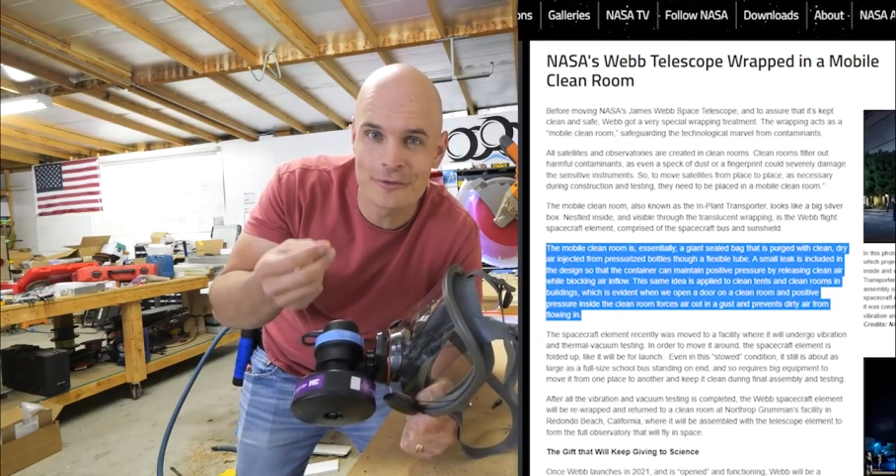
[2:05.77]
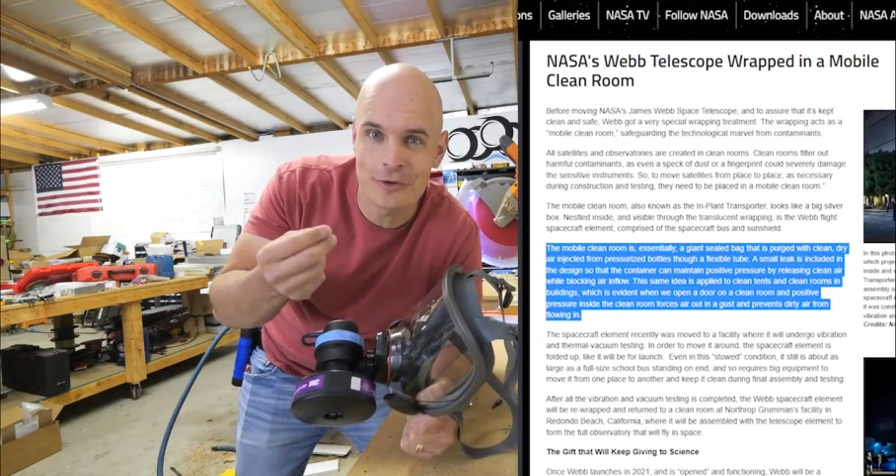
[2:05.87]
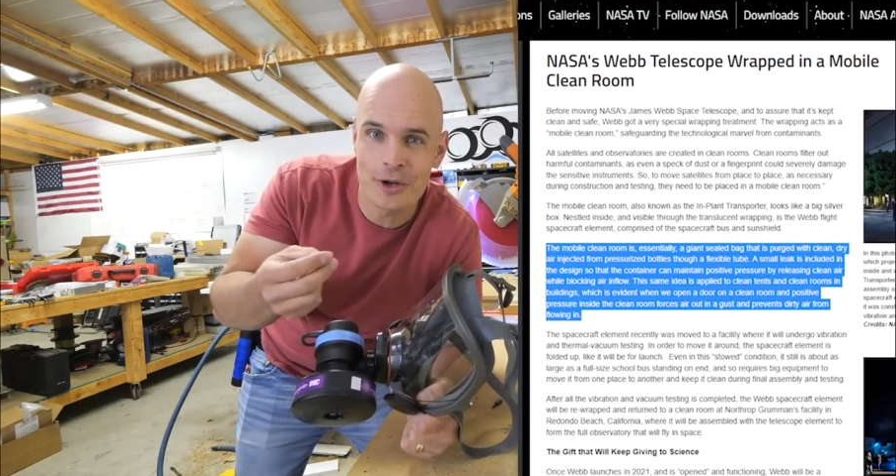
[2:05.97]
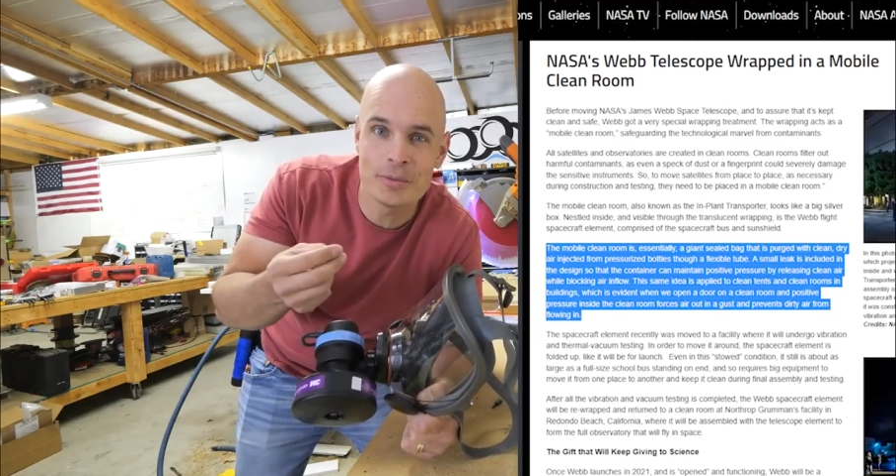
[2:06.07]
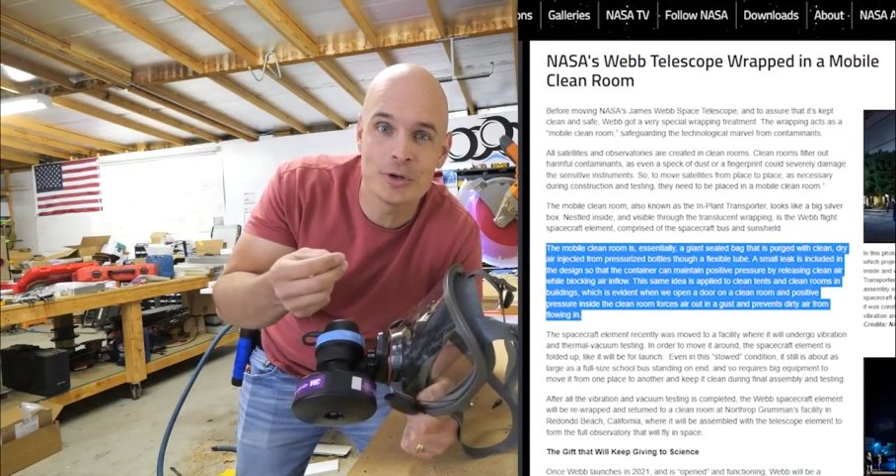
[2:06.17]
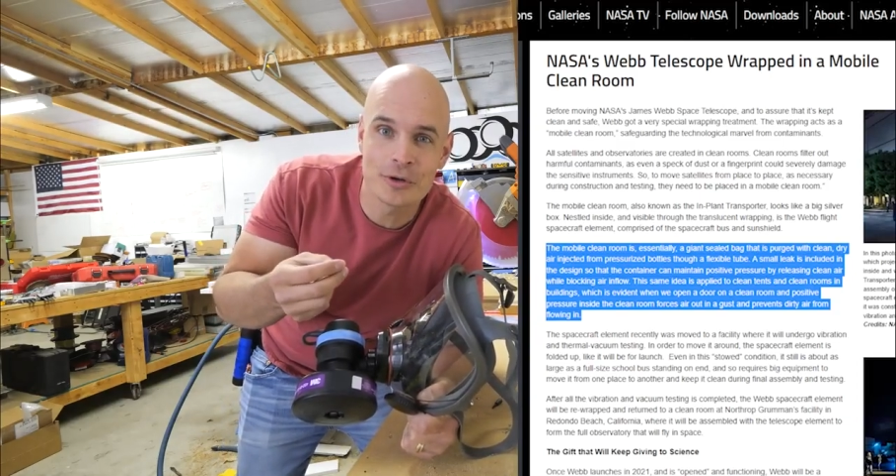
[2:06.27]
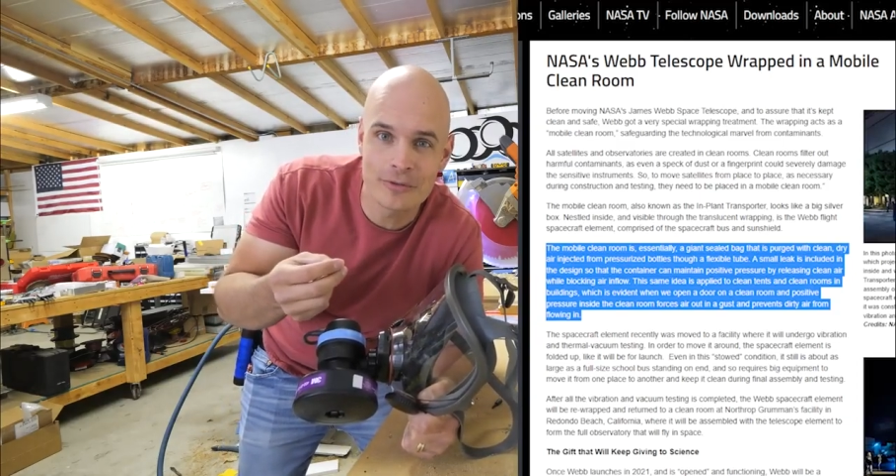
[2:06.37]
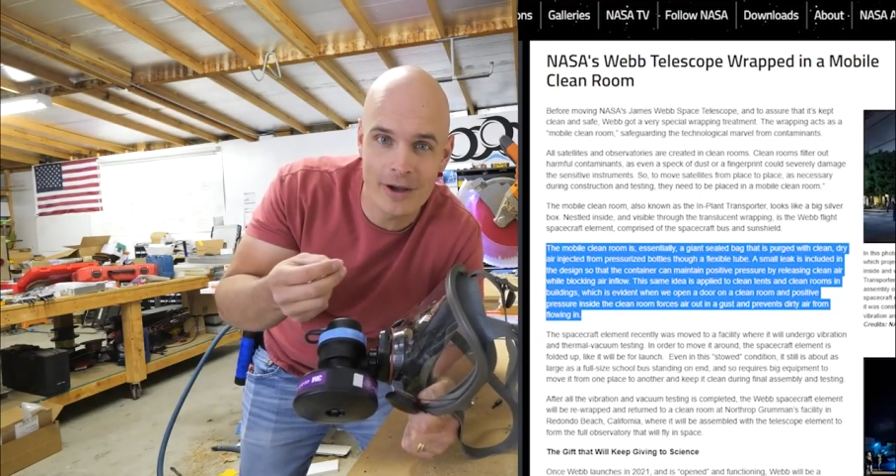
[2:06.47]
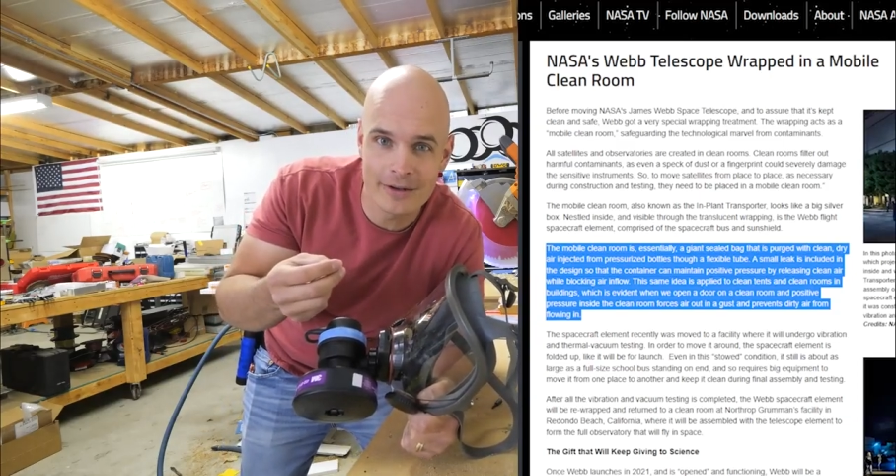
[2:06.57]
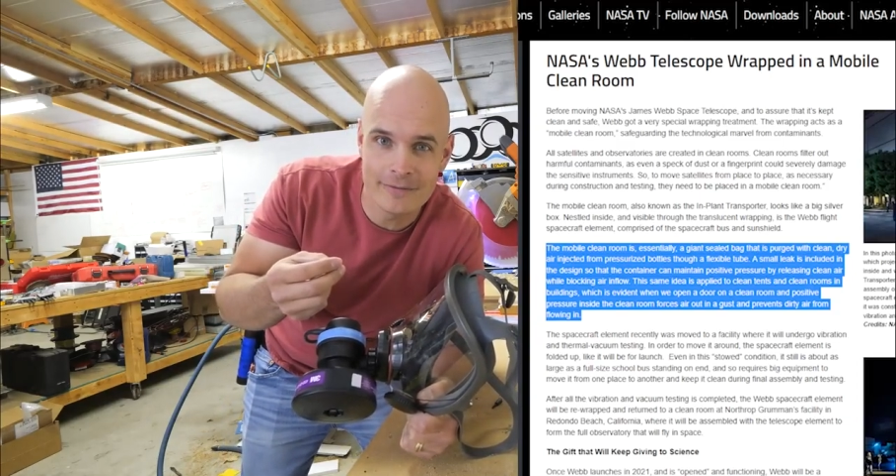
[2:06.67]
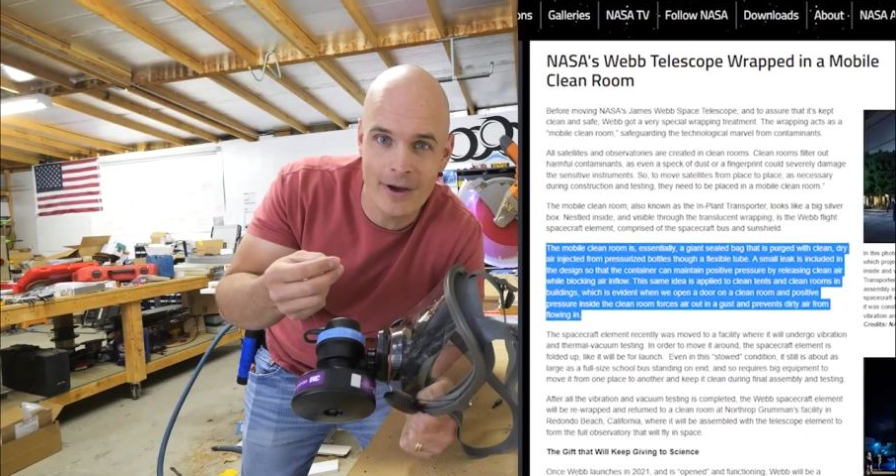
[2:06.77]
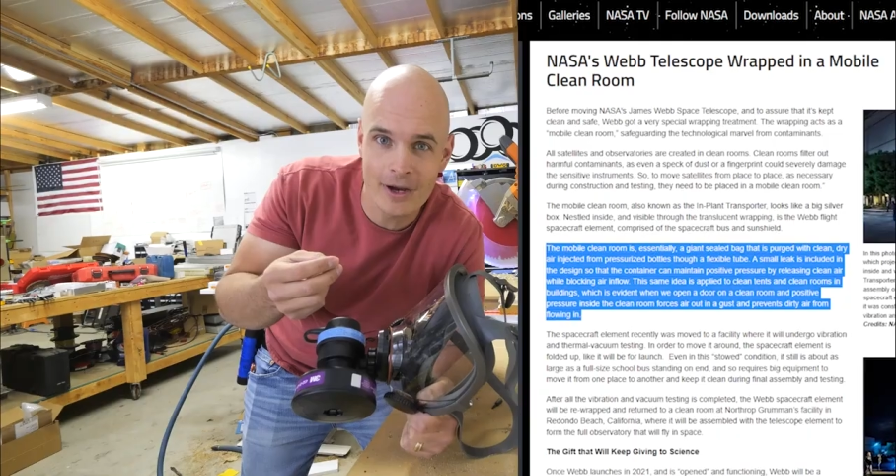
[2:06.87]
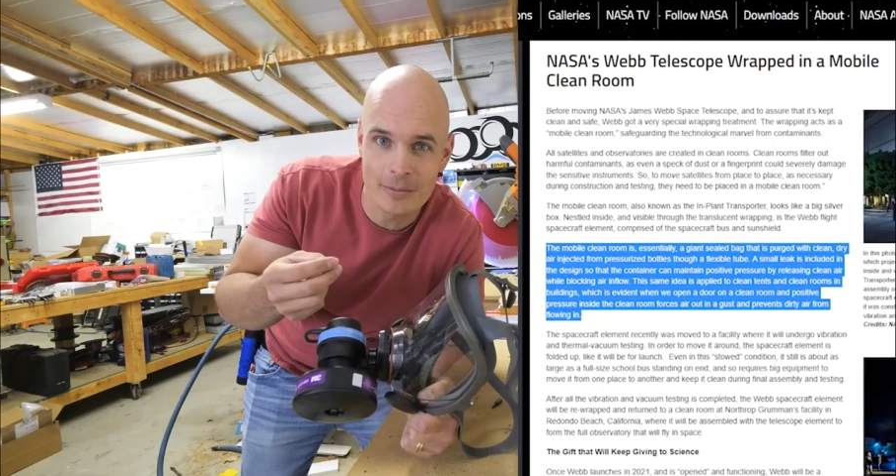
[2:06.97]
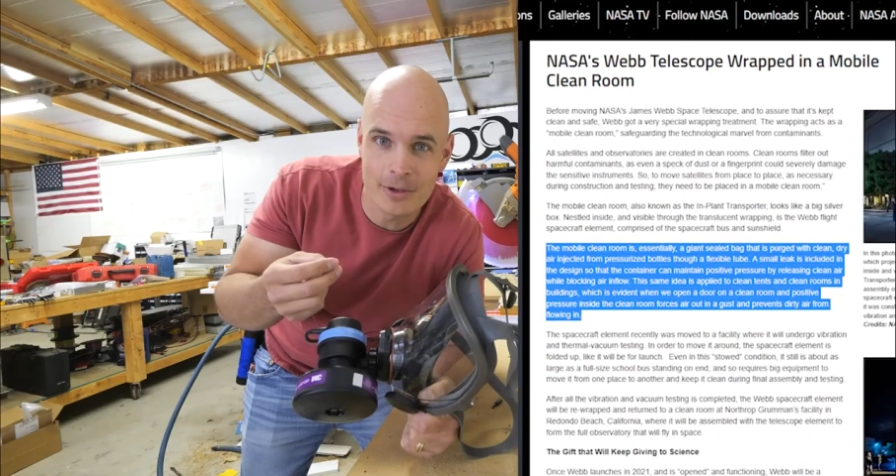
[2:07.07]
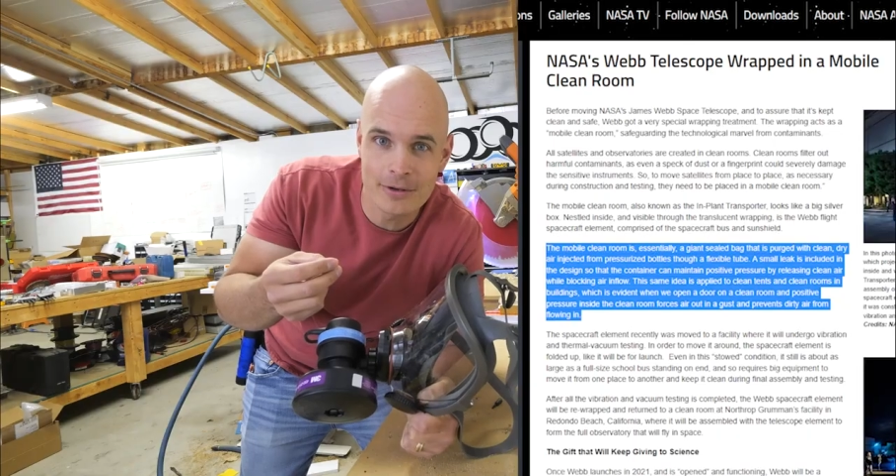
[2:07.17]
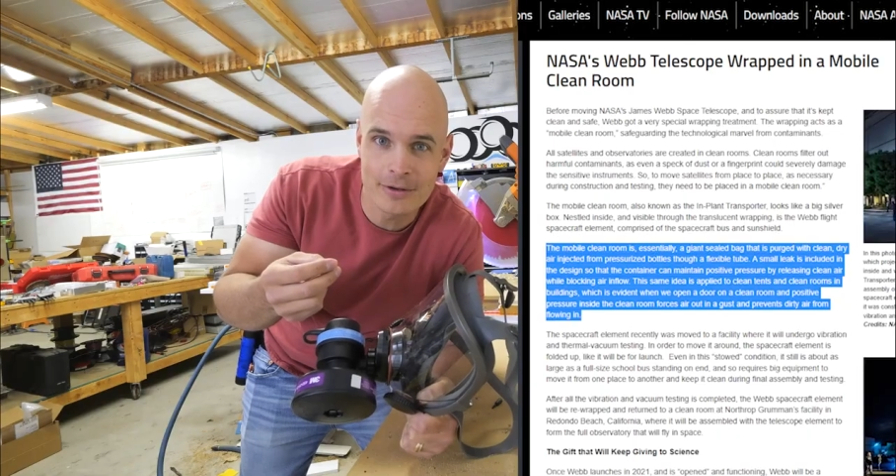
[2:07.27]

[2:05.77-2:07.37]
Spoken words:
for a purified environment.